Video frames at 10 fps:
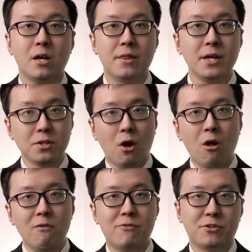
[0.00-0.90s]
That's
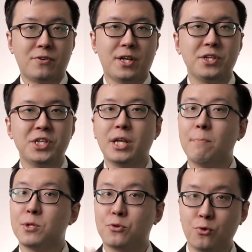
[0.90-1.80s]
all for strategy
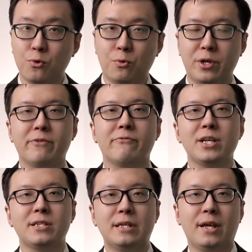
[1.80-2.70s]
number two,
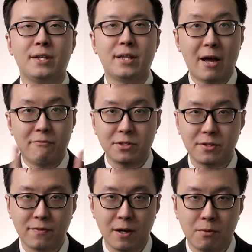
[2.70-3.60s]
invest in a diversified